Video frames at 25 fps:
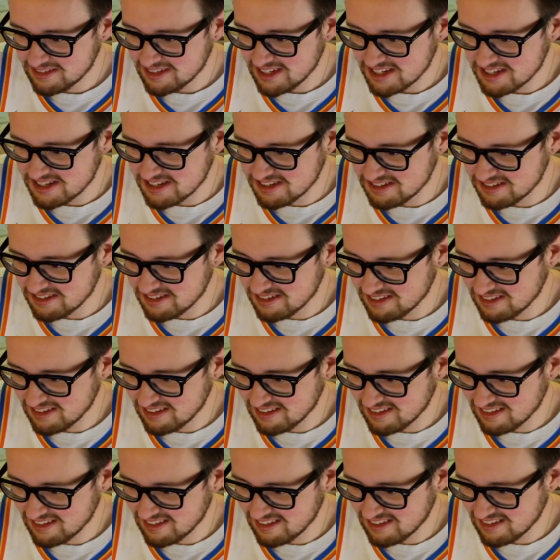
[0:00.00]
Just
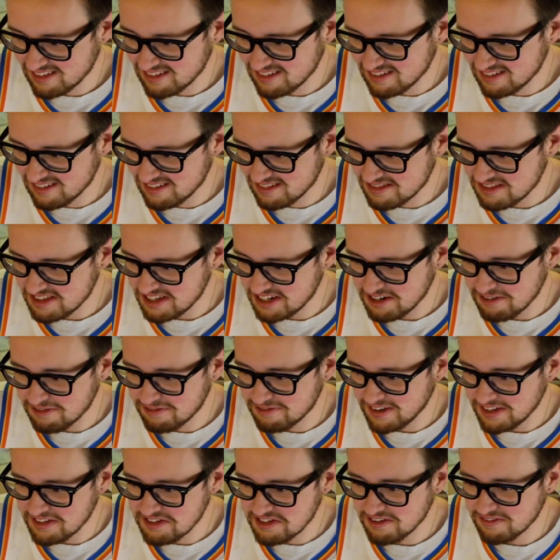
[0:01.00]
the
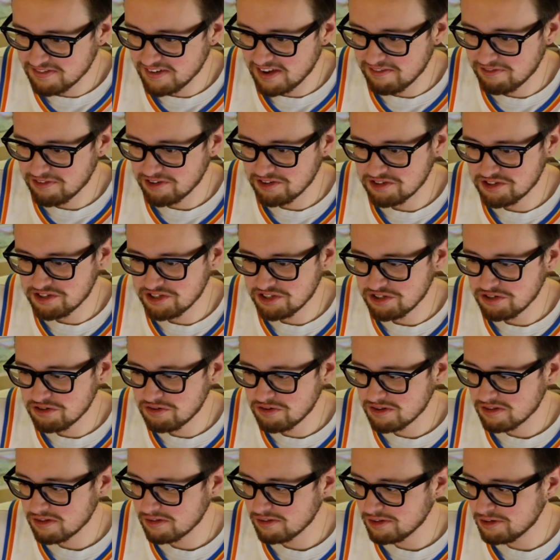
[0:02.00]
defensive effort
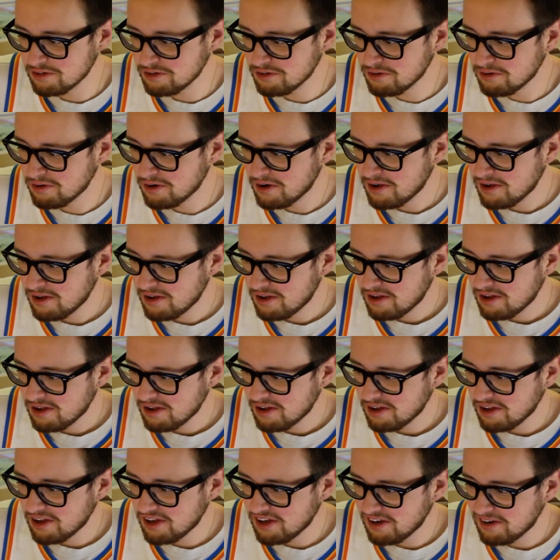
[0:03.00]
too with Lou
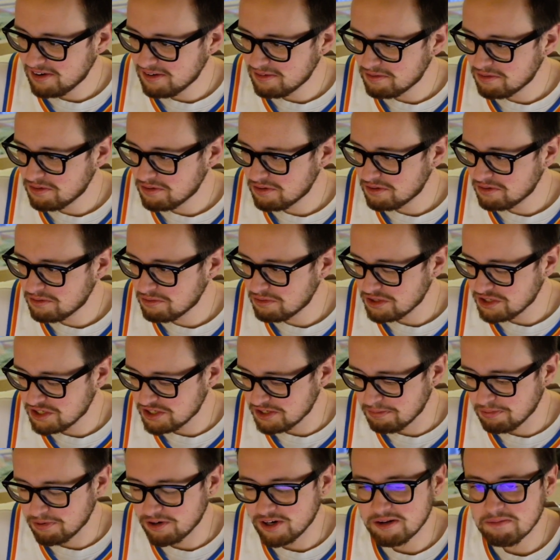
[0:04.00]

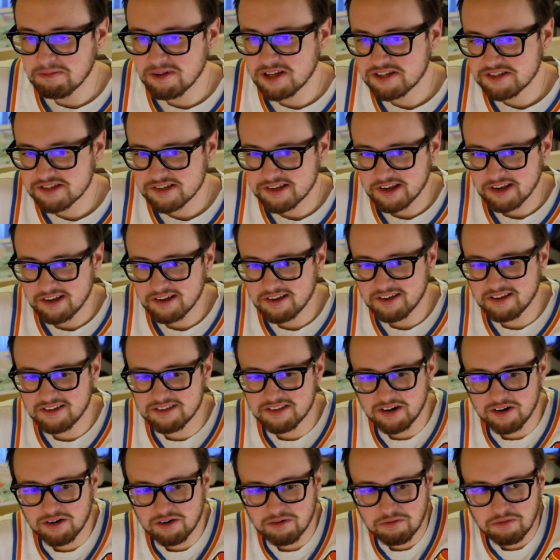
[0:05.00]
was supreme last night.
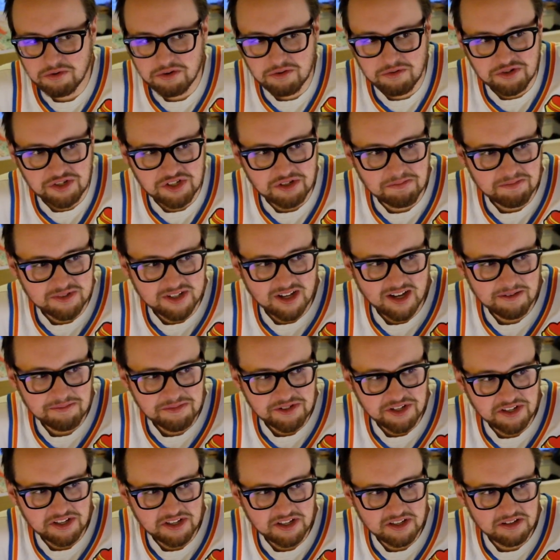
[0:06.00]
There were some
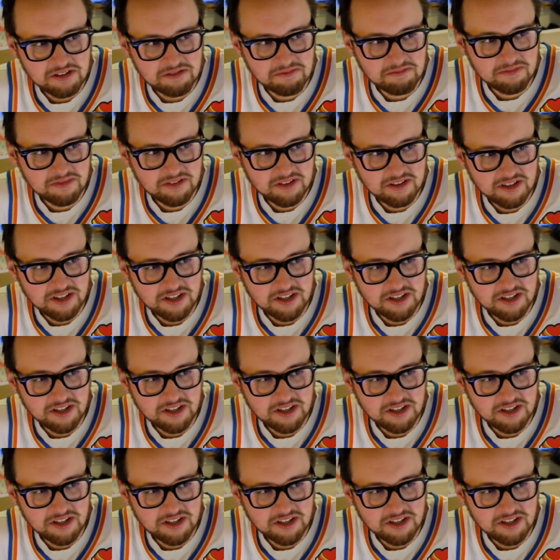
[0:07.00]
times that he,